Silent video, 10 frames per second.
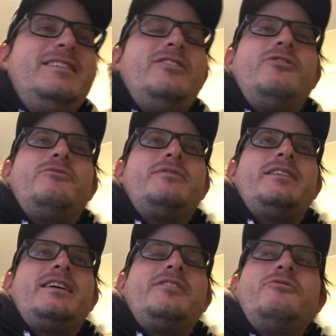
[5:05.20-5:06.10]
you know,
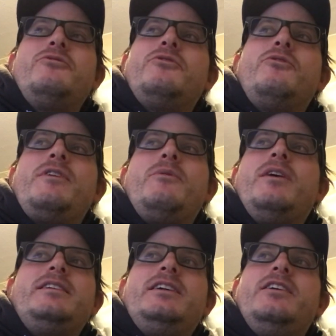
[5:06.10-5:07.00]
I don't know if I
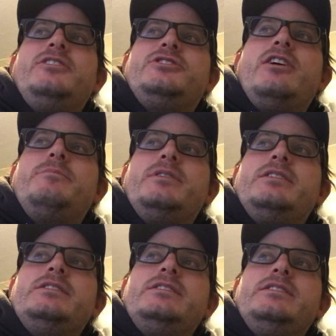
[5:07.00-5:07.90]
want Darren Sharper,